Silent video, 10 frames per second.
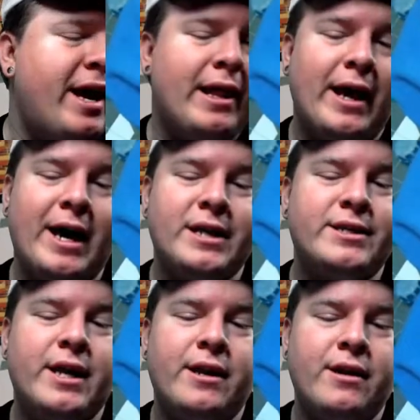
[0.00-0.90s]
Like I
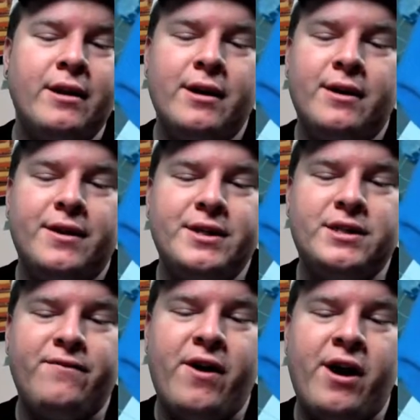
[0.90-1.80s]
said, this is a
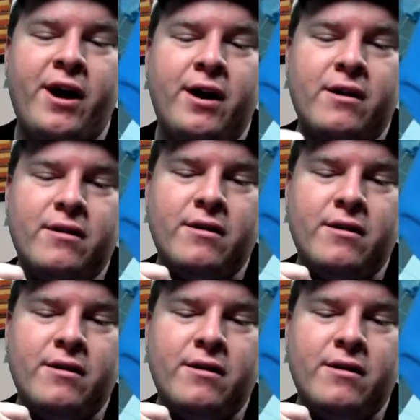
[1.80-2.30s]
very